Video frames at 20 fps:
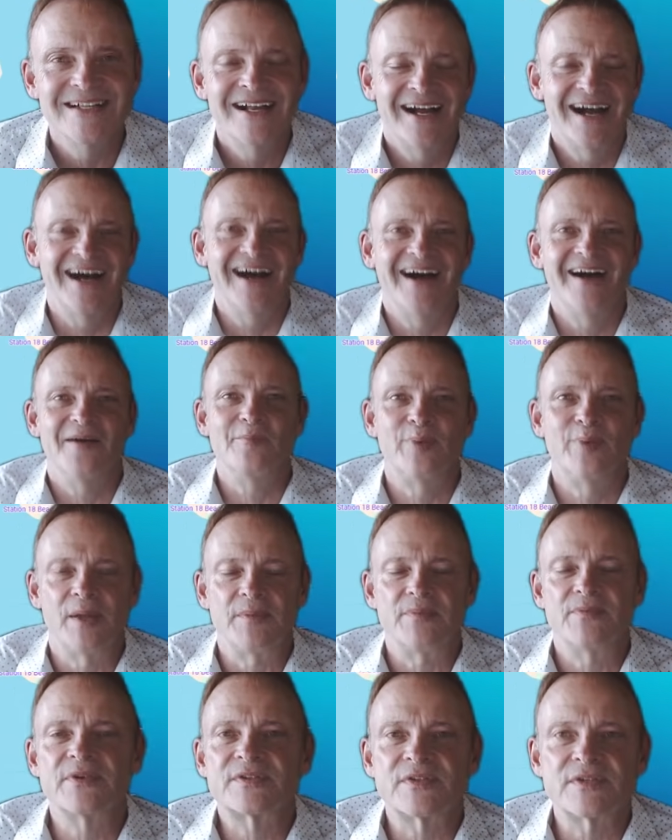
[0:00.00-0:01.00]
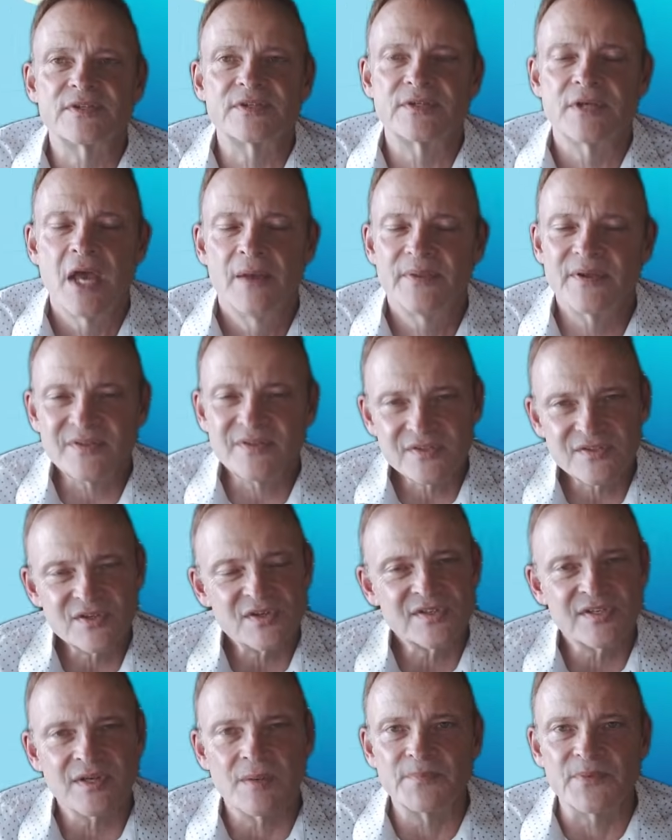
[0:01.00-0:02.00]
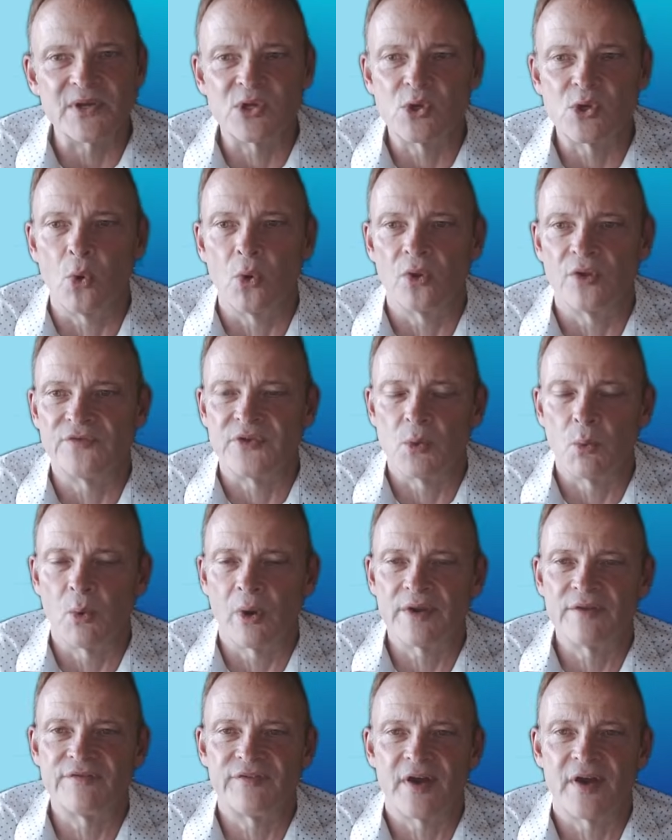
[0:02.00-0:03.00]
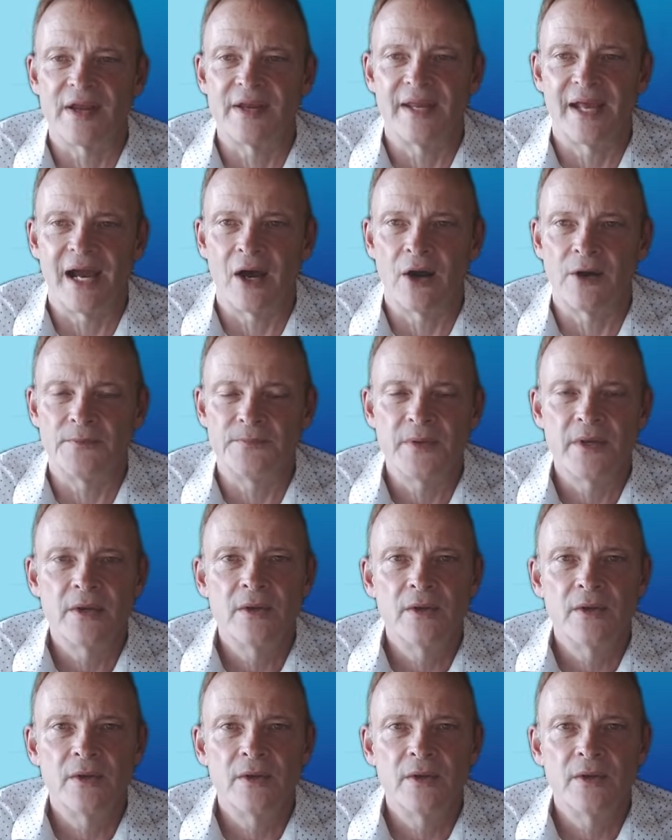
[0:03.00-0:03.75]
But this is just something cool if you want to find out